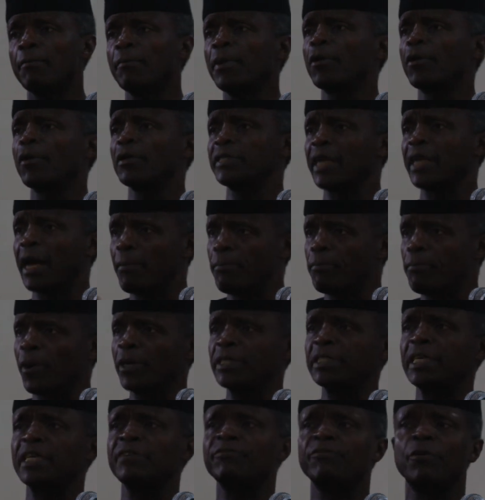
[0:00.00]
because our
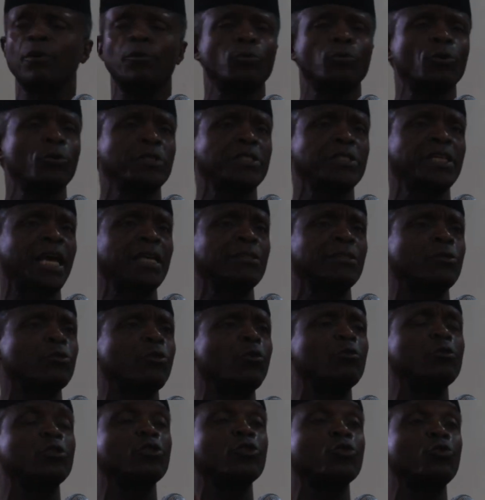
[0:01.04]
budget for roads has
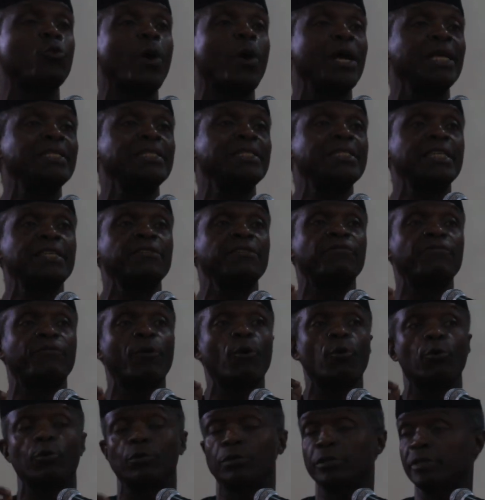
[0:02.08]
grown
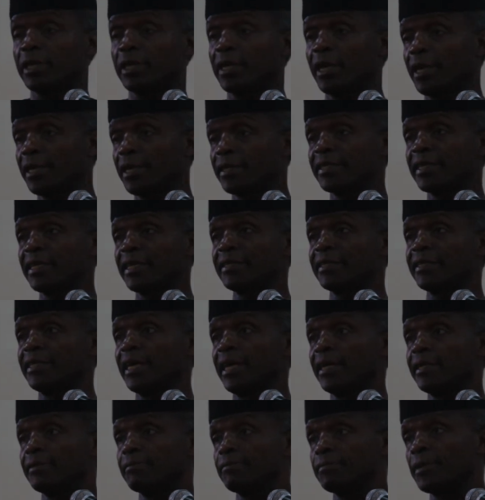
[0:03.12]
20-fold since
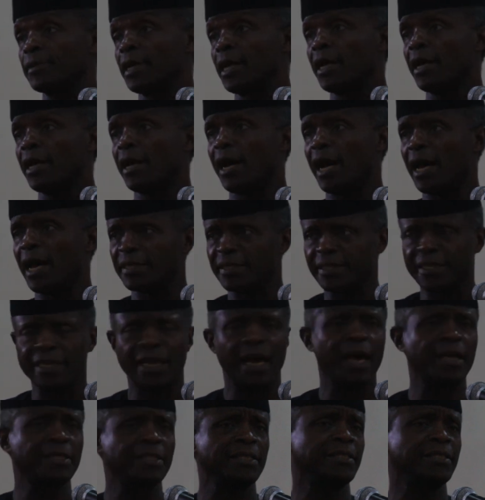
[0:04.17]
then. As the
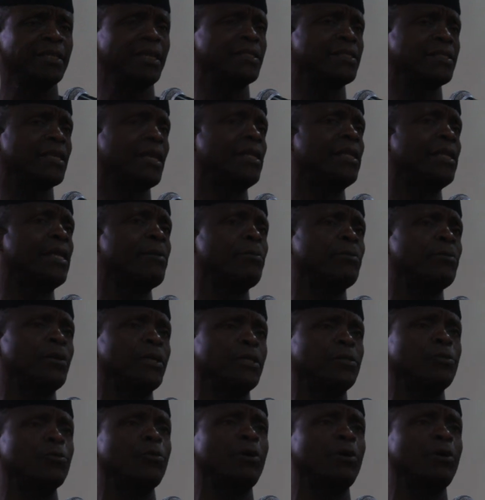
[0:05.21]
artisans and laborers